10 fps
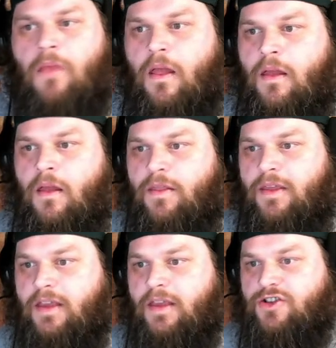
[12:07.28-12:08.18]
The
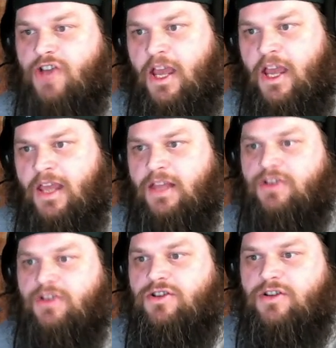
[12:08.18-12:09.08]

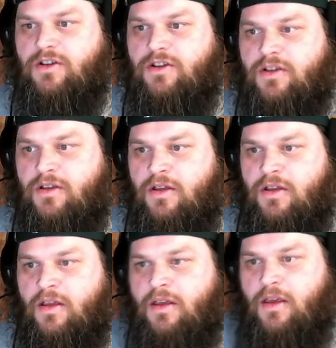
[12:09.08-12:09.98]
change
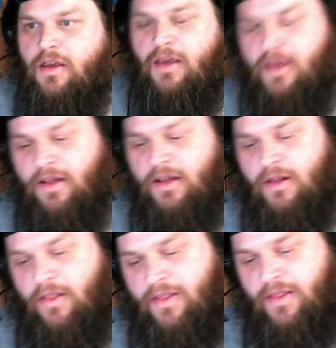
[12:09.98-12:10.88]
in
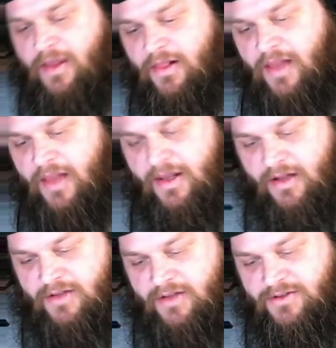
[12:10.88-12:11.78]
the lead
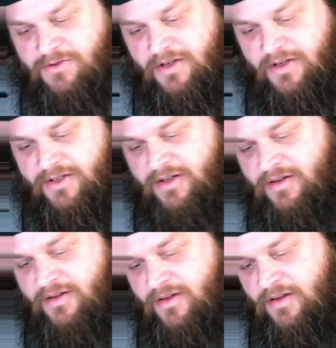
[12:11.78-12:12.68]
concentration
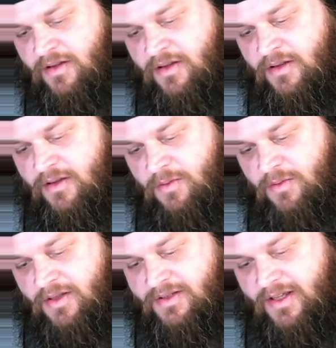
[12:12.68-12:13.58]
we can
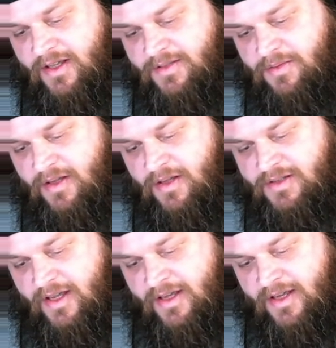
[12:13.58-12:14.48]
say is plus
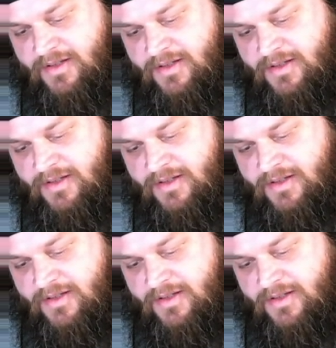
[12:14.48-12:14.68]
X.